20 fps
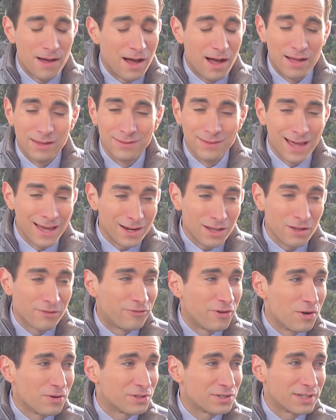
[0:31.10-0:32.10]
A lot of the
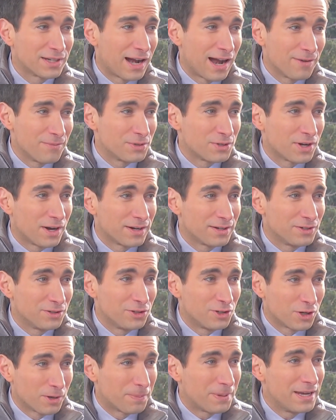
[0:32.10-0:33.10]
folks that I've been talking to, the
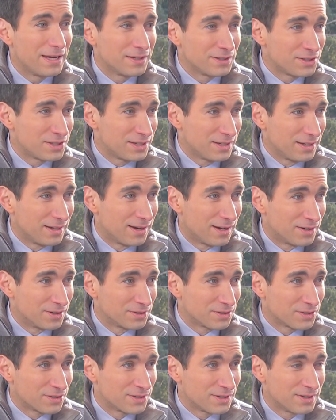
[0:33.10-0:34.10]
European
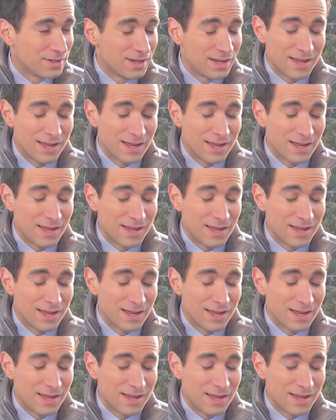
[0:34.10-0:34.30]
CEOs,